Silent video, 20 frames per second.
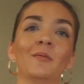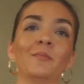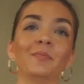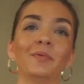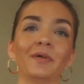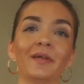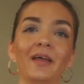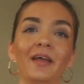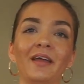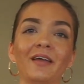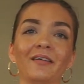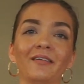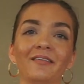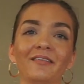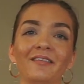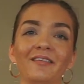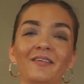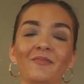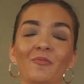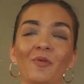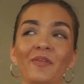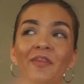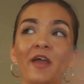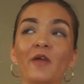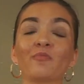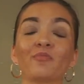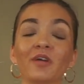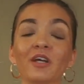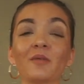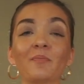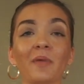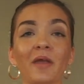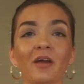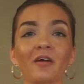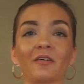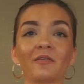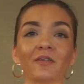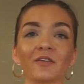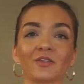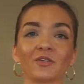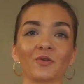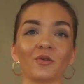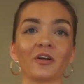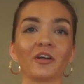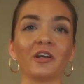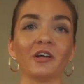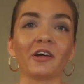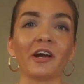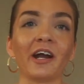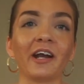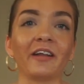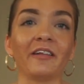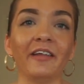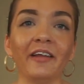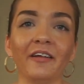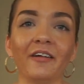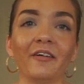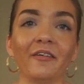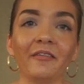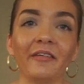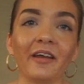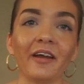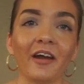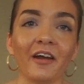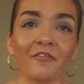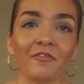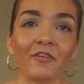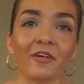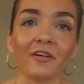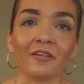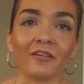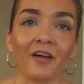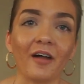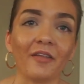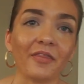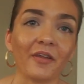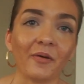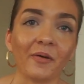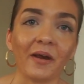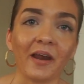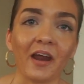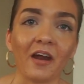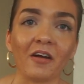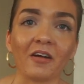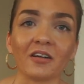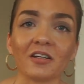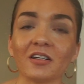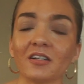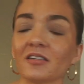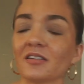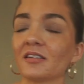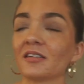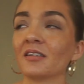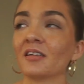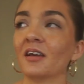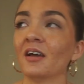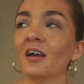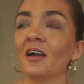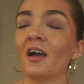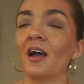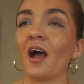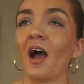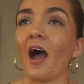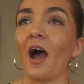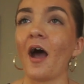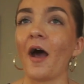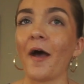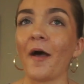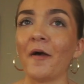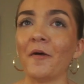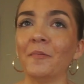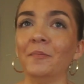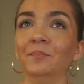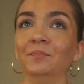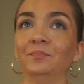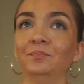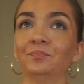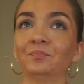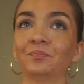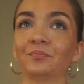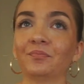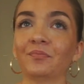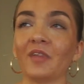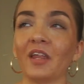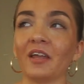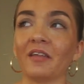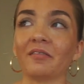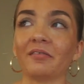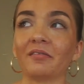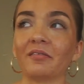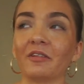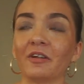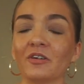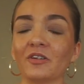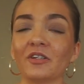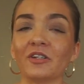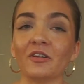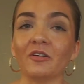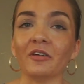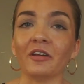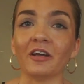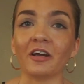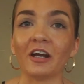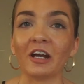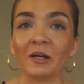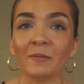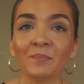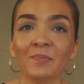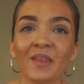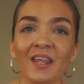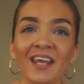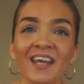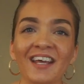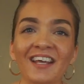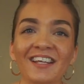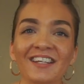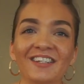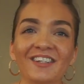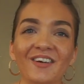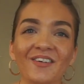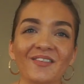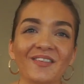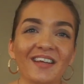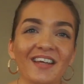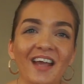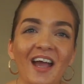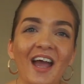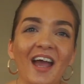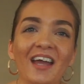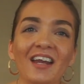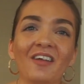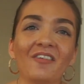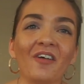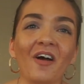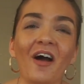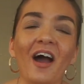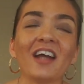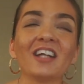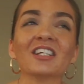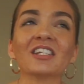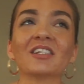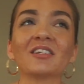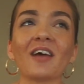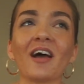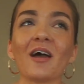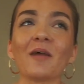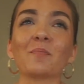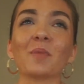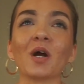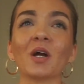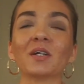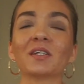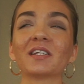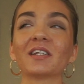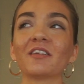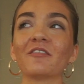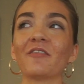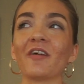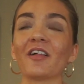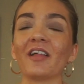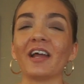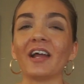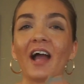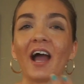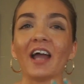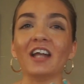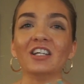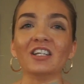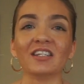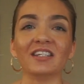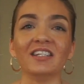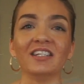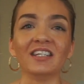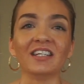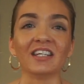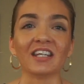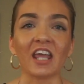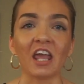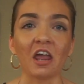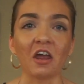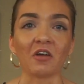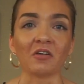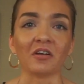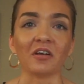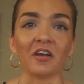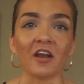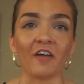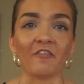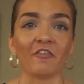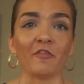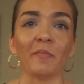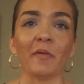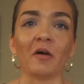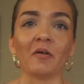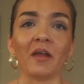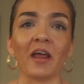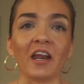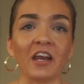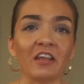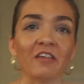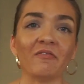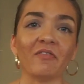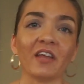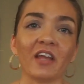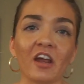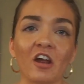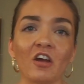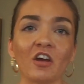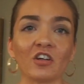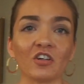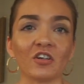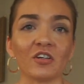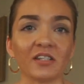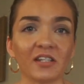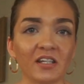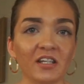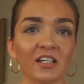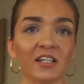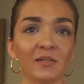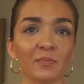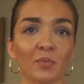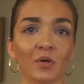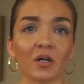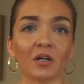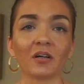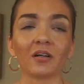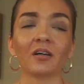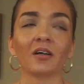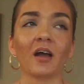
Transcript: But like when they reappear in the story, you're kind of like, oh yeah, I forgot they were characters. Like they're still here. So I don't know. I personally felt like I just didn't care enough about any of the characters in this book.